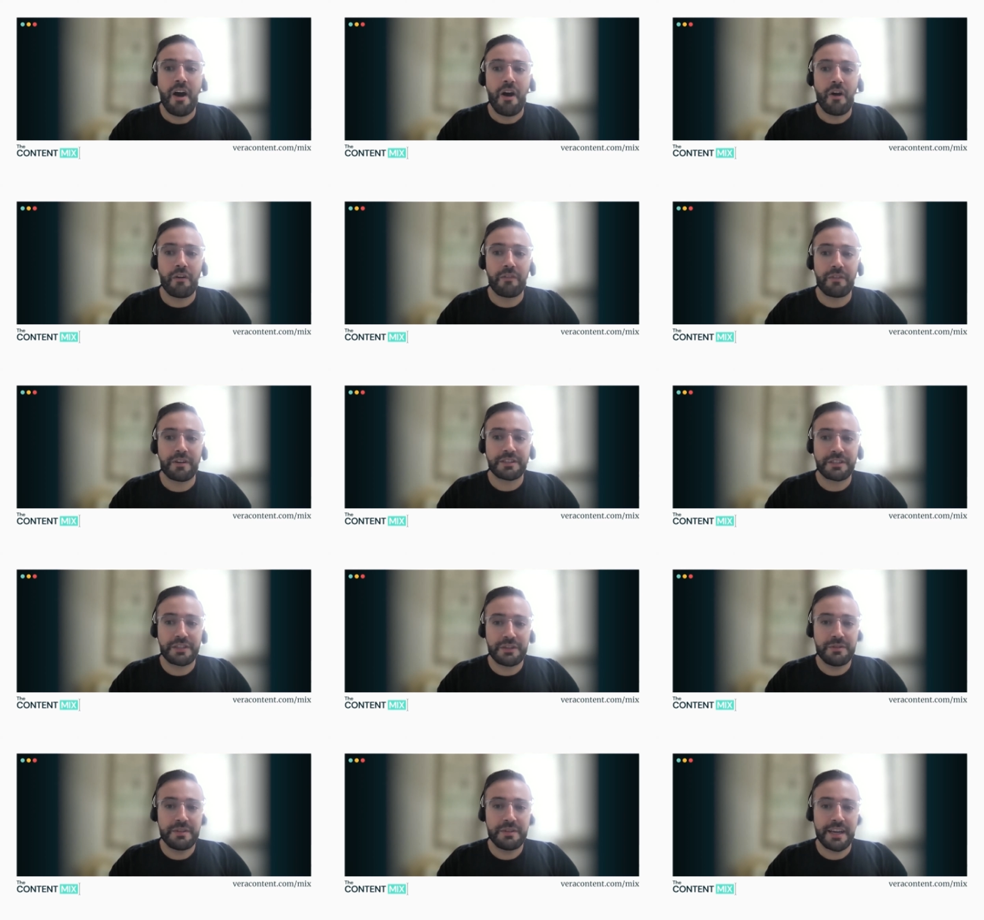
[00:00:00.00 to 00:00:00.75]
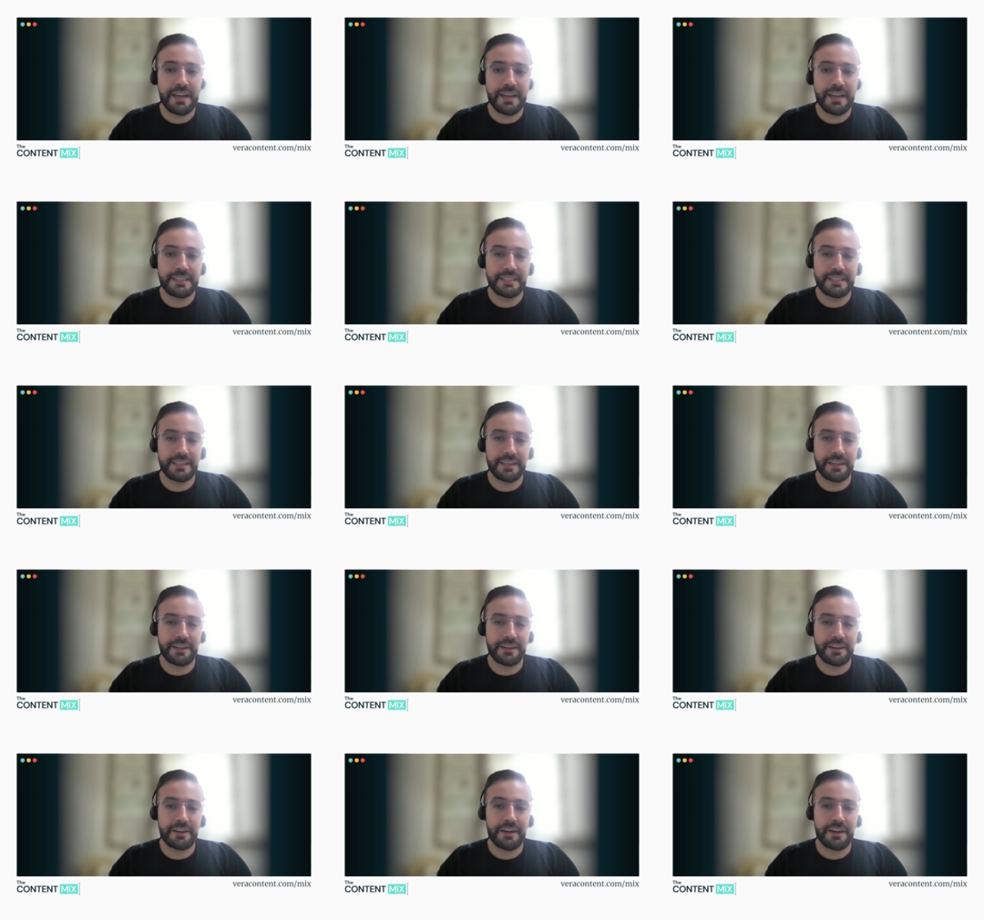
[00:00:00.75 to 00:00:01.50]
Over 2 decades
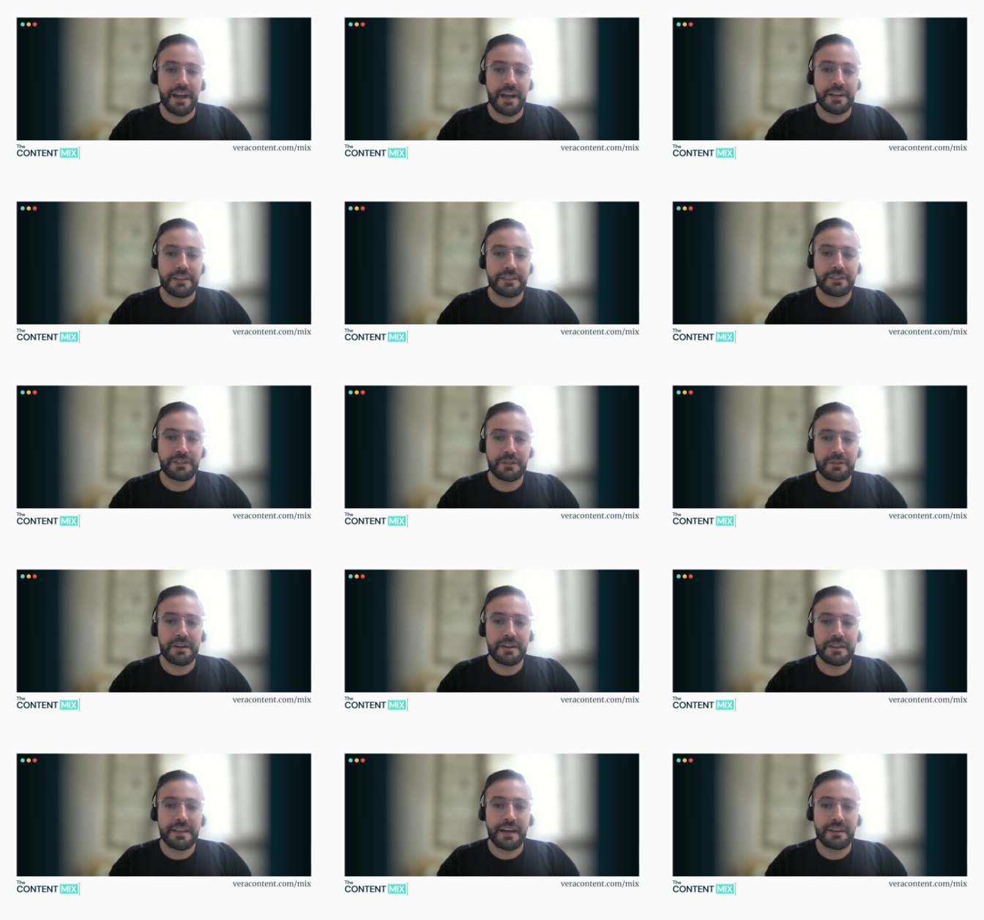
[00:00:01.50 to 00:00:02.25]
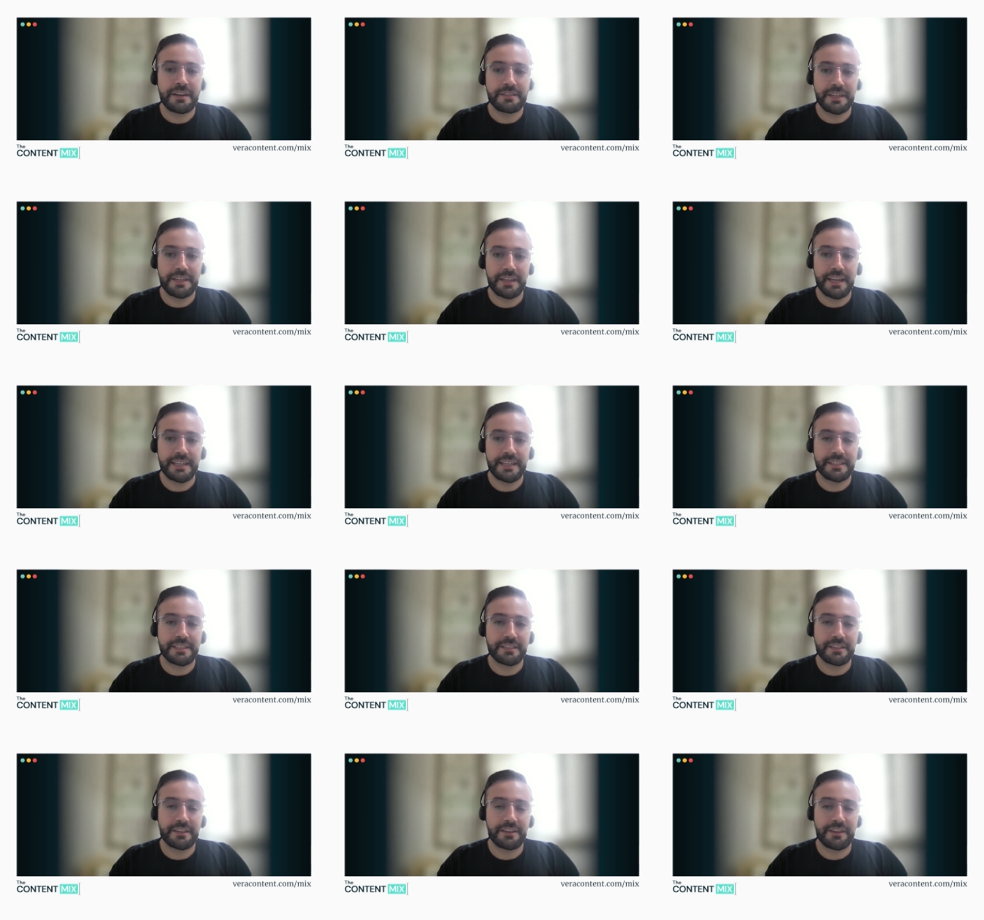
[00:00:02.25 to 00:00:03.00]
later, Stewart now dedicates
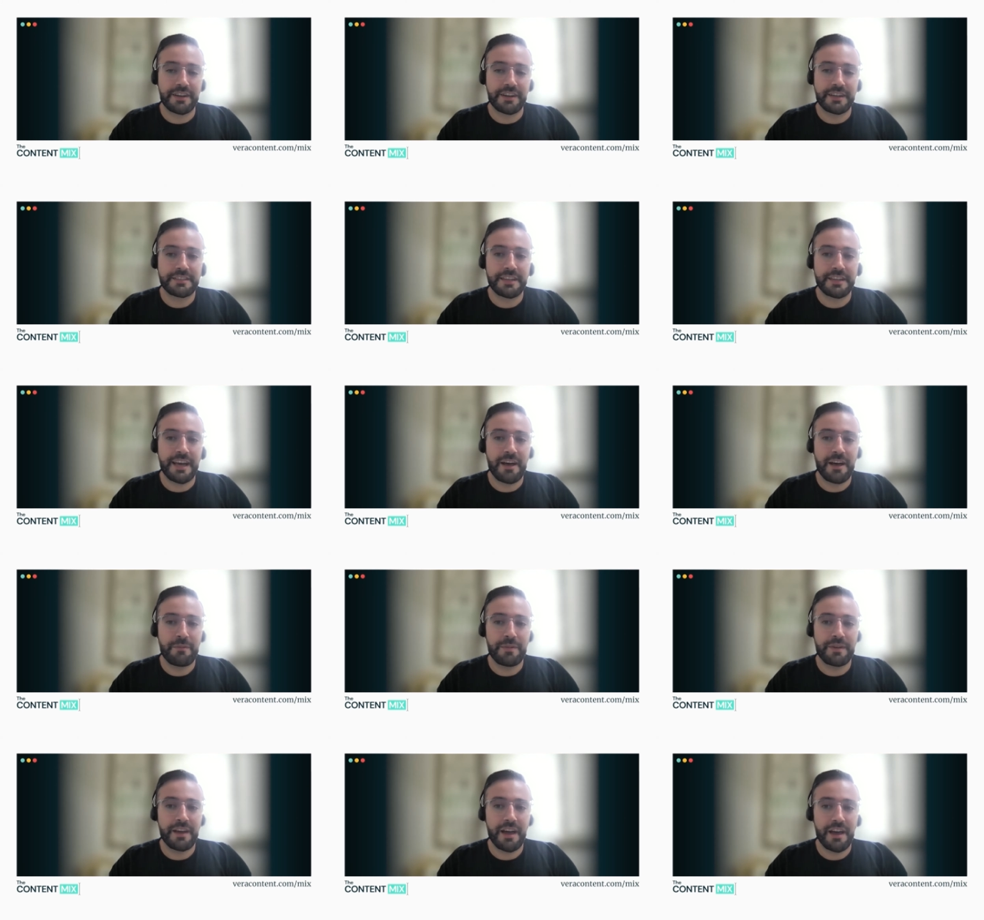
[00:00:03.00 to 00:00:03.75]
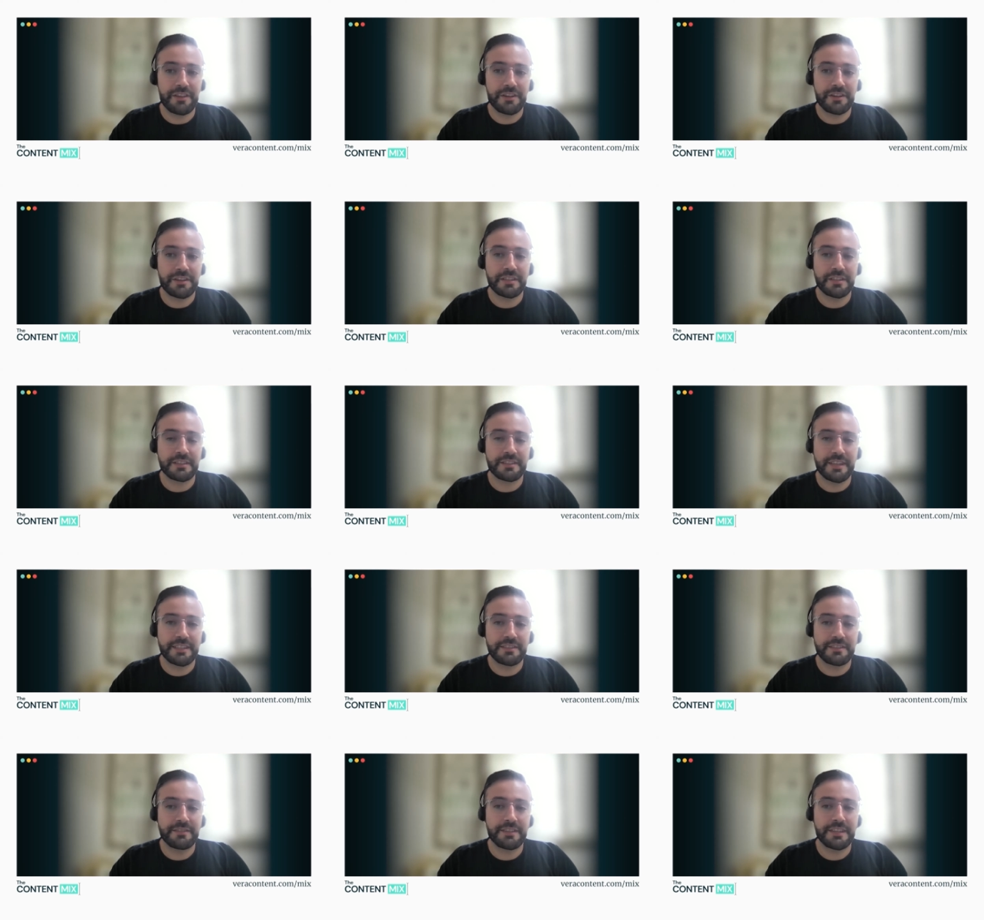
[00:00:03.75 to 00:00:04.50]
his career to helping others
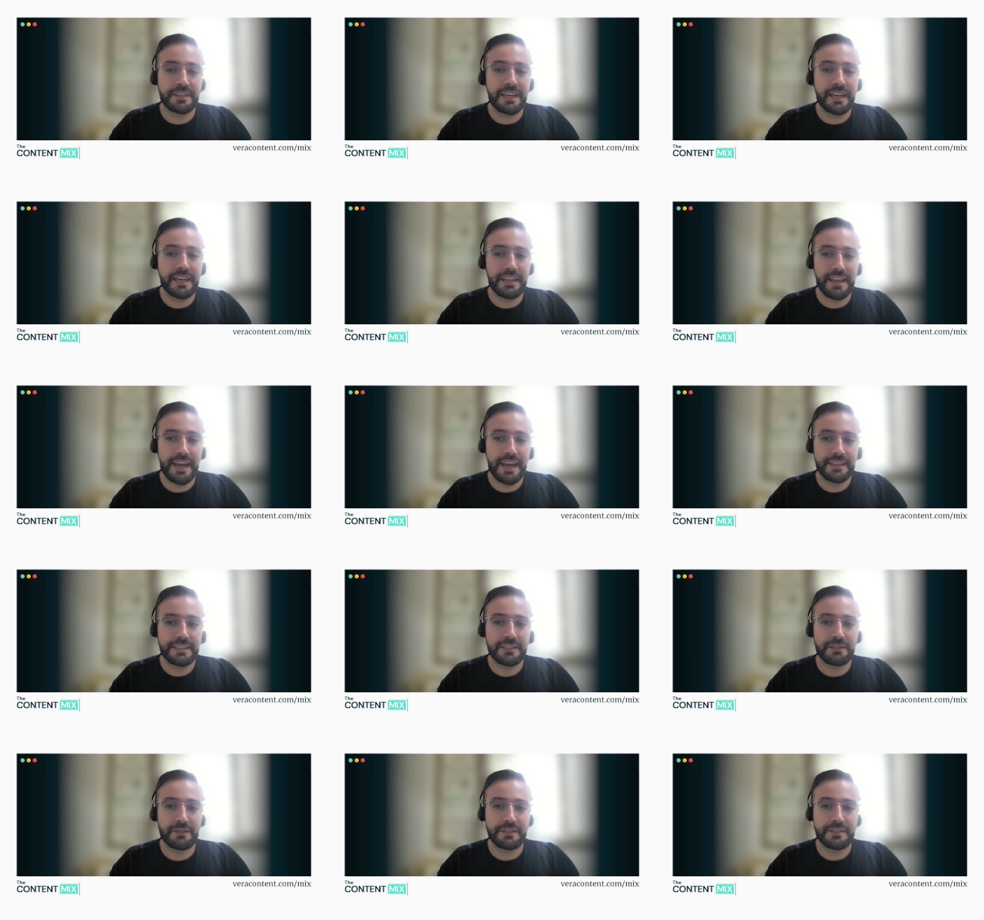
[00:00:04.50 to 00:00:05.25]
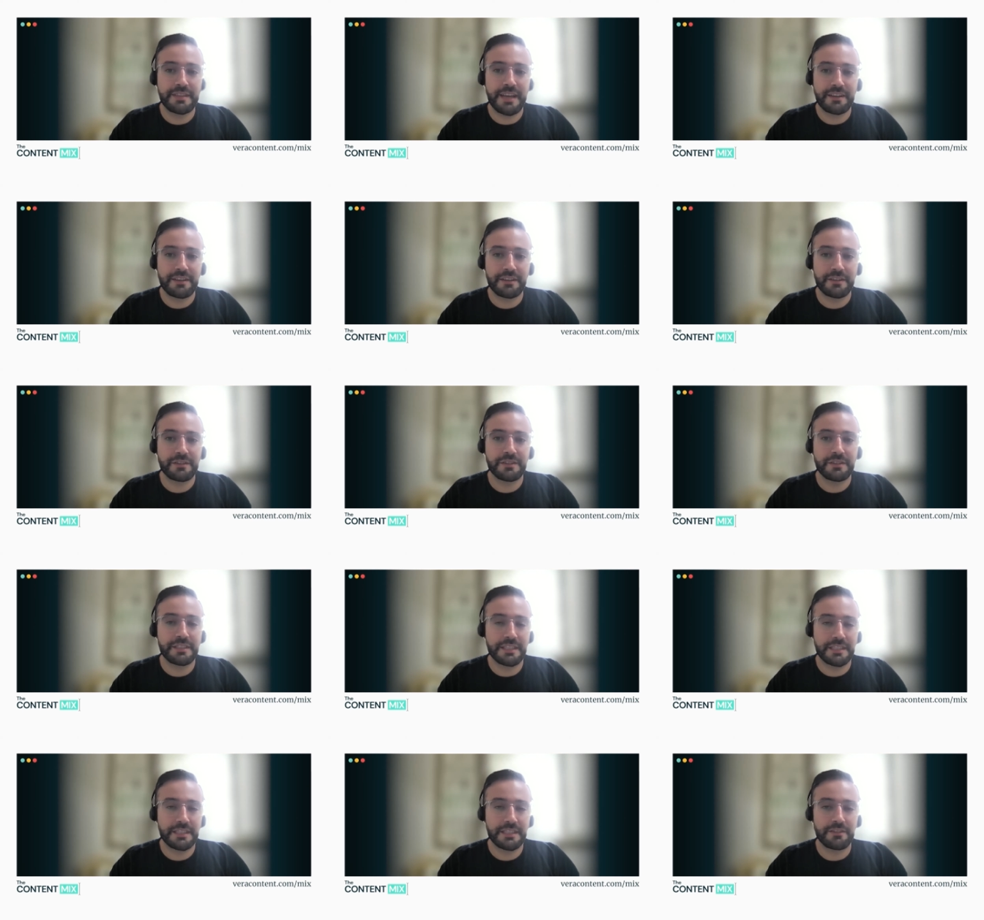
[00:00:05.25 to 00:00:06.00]
successfully connect with technical
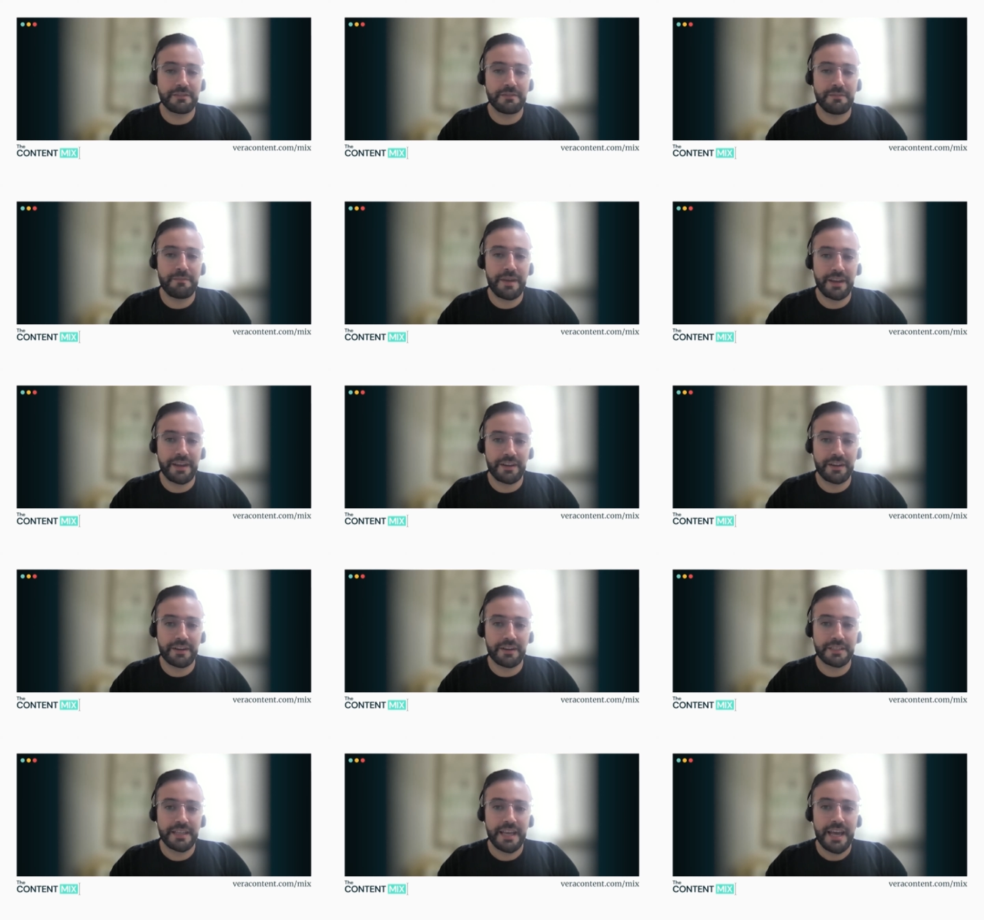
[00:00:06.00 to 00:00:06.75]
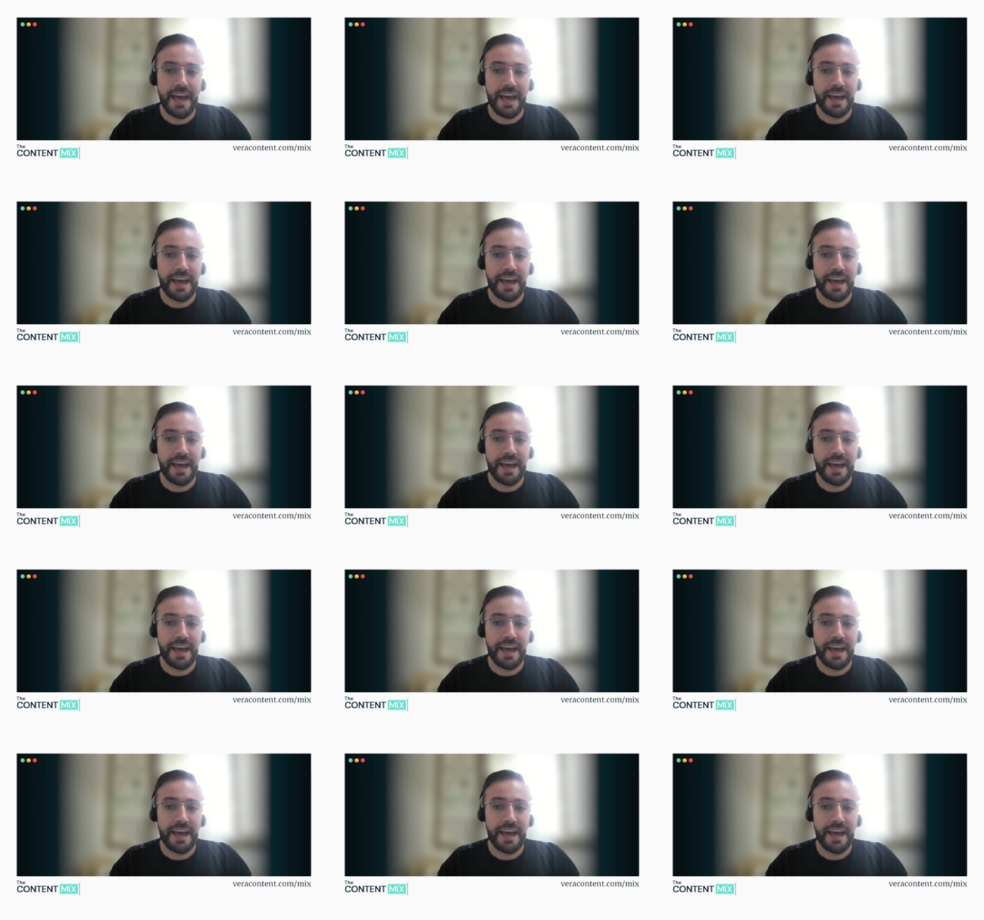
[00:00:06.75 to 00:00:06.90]
decision makers.